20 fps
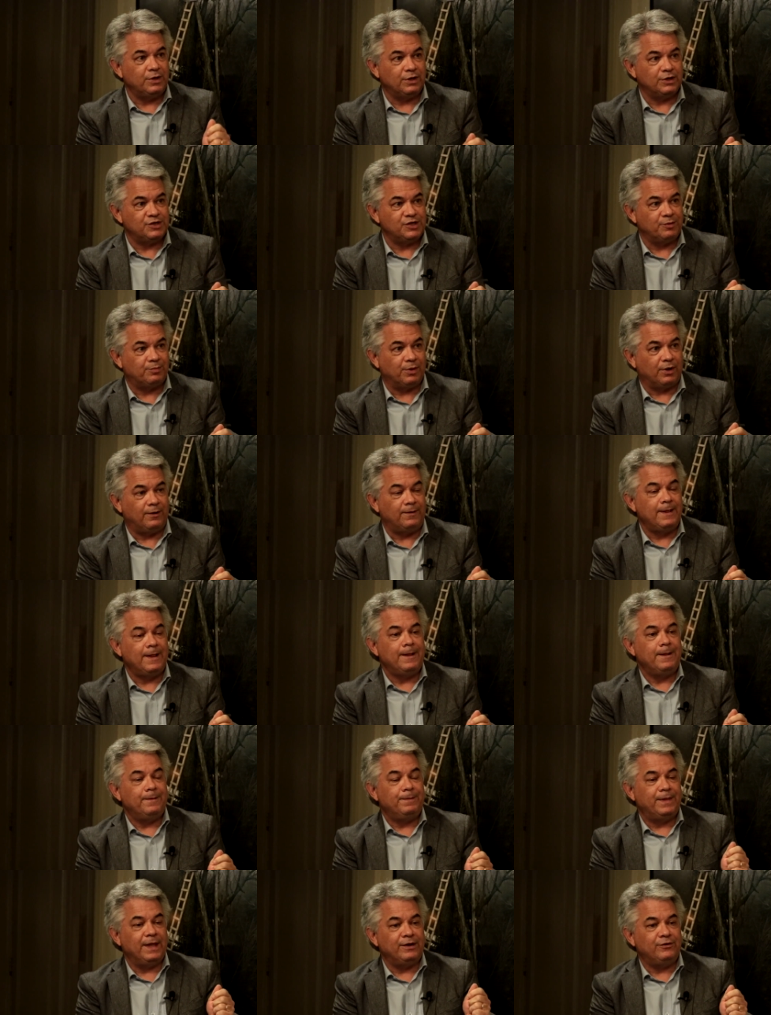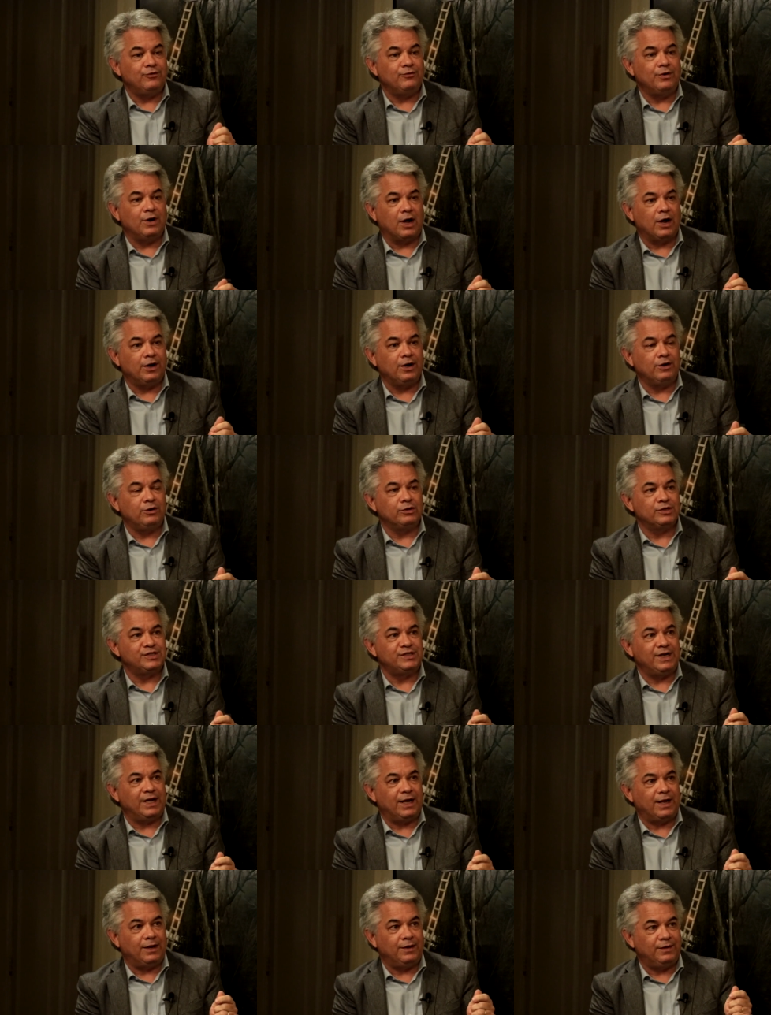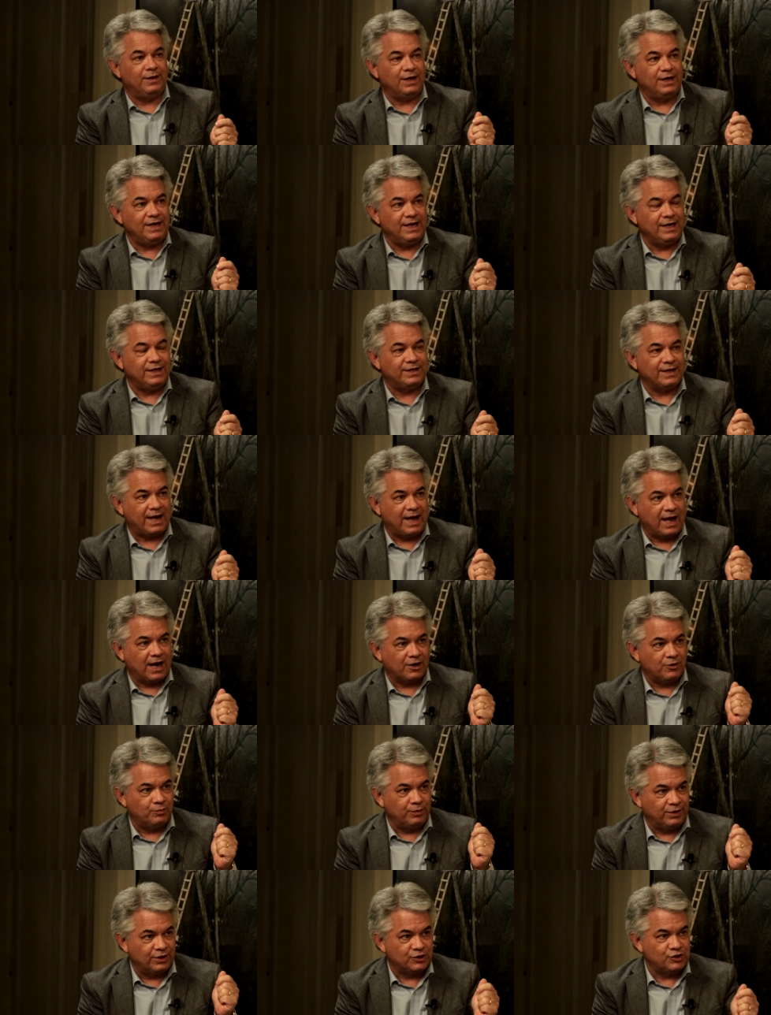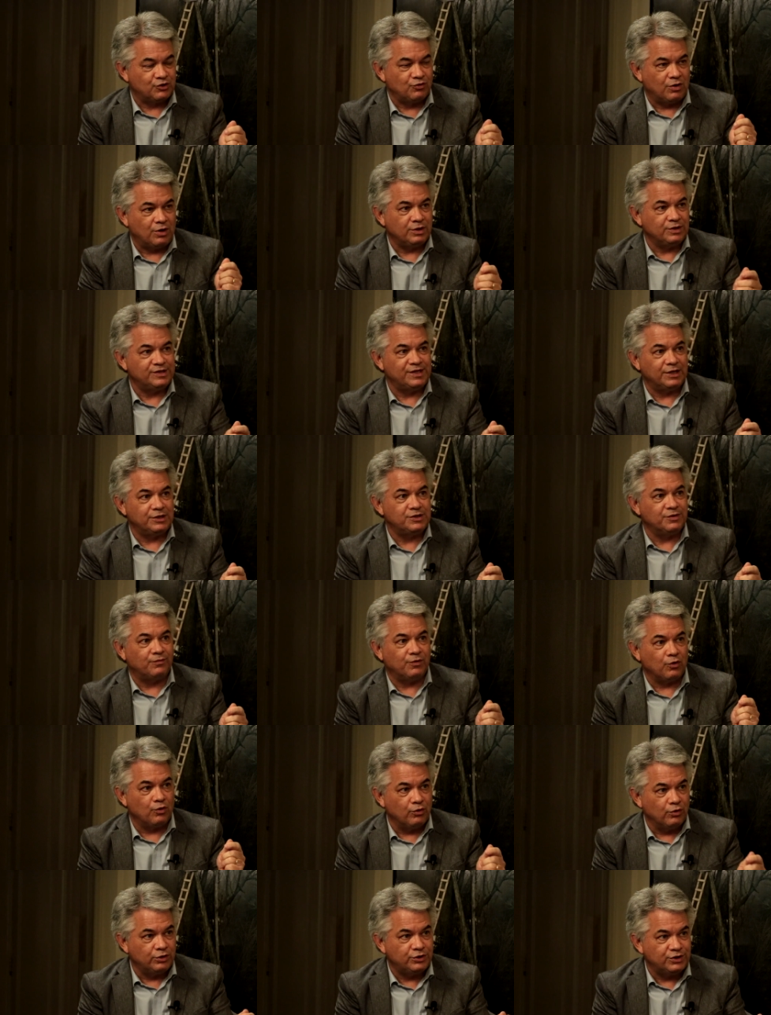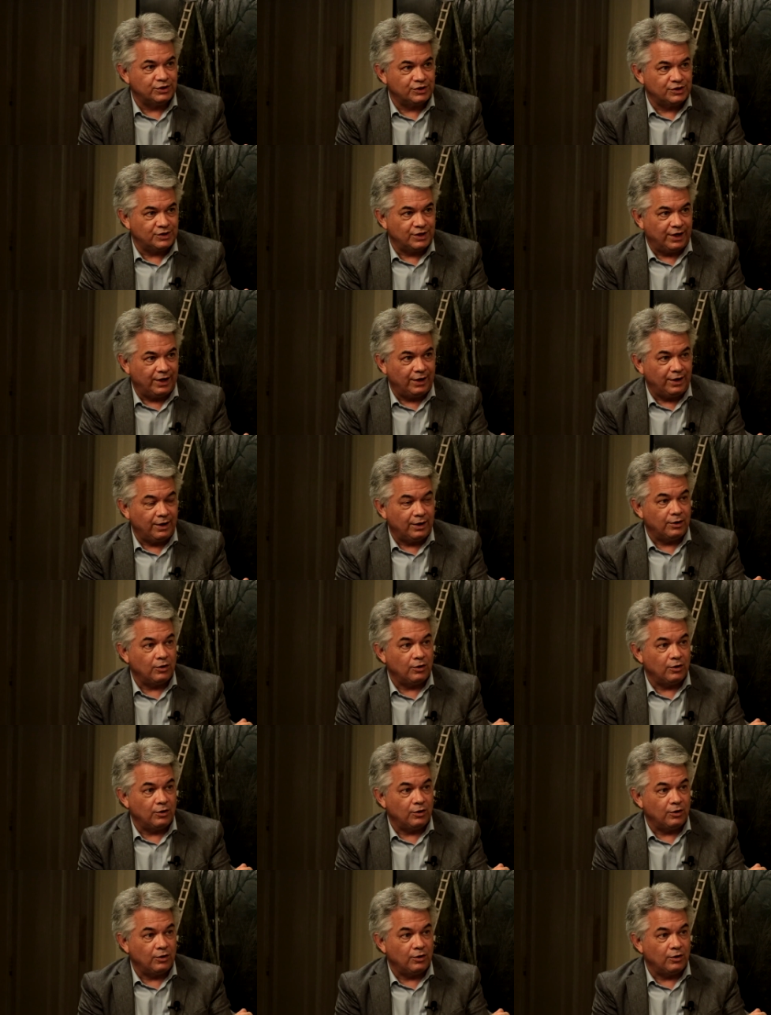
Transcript: municipal, they do not understand the need to act with a strong sense of urgency,